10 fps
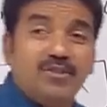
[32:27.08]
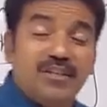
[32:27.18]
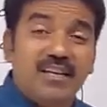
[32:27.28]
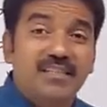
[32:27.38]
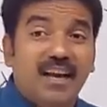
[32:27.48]

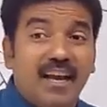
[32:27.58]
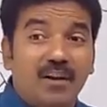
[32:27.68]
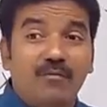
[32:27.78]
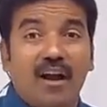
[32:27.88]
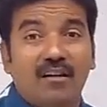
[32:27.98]
when you
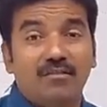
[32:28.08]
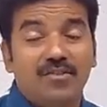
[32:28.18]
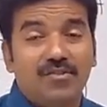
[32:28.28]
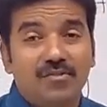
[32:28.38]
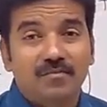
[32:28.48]
change
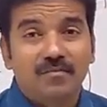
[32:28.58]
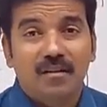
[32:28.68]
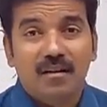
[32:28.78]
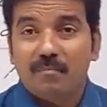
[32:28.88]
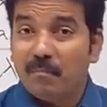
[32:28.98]
eigenvalues,
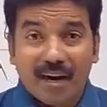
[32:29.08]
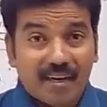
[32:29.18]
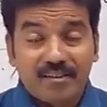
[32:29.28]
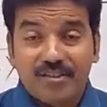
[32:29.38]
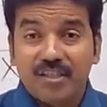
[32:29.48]

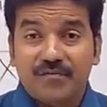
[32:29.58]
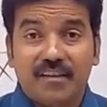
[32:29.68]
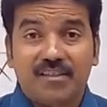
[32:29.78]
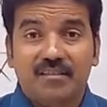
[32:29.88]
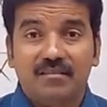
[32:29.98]
matrix
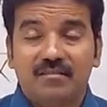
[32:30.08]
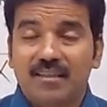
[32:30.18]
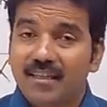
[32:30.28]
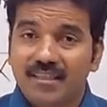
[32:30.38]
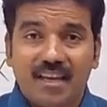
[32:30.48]
is fixed,
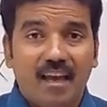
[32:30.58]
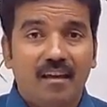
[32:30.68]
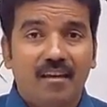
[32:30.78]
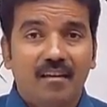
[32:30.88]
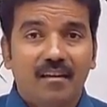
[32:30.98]
that is
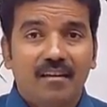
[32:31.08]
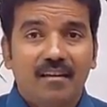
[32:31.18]
A.